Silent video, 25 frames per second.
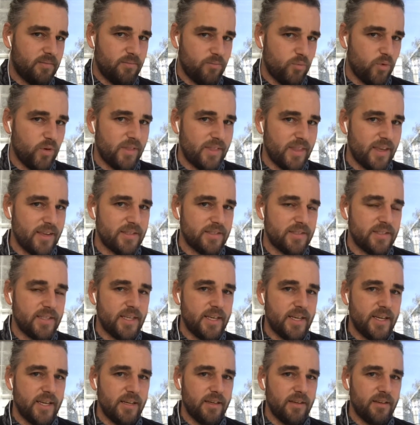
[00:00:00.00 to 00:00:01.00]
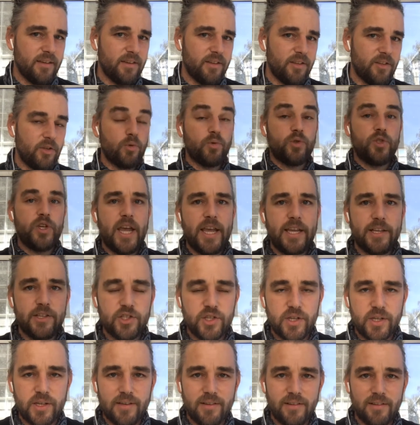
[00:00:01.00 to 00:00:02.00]
what they're seeing, you change
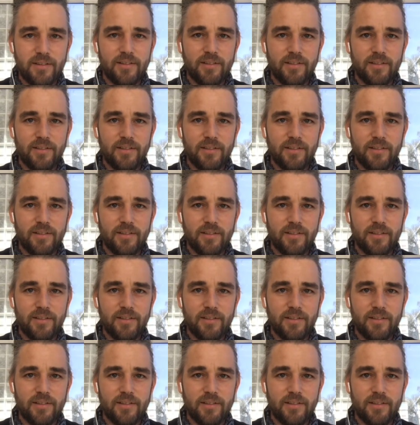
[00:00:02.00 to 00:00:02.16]
it.